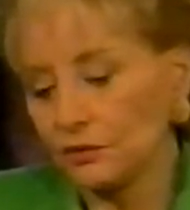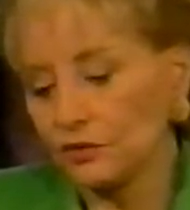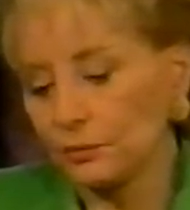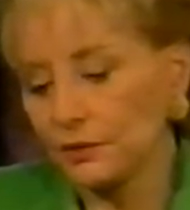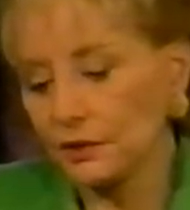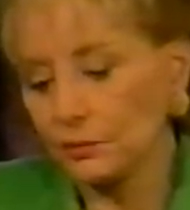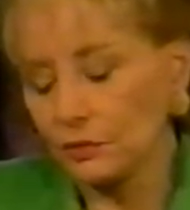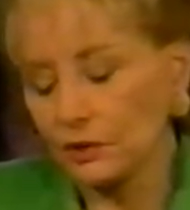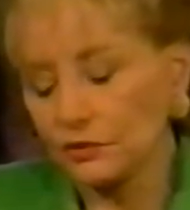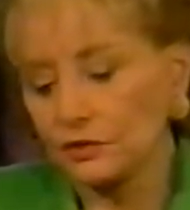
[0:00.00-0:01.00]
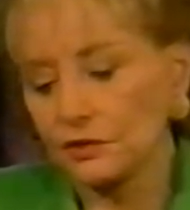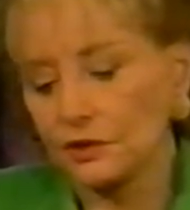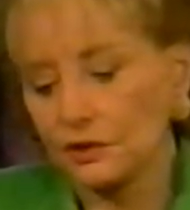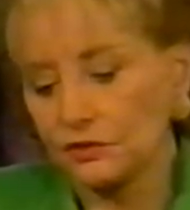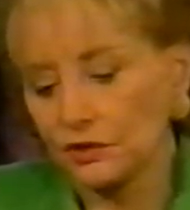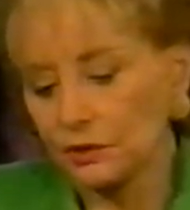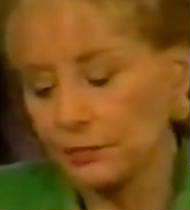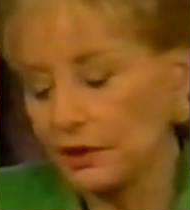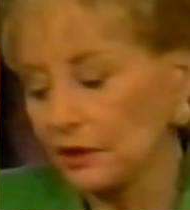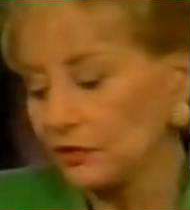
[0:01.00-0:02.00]
There is a bill in Washington, it has
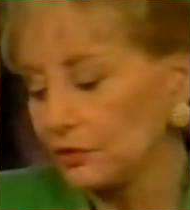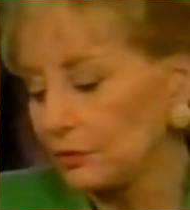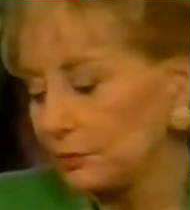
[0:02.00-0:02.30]
not passed.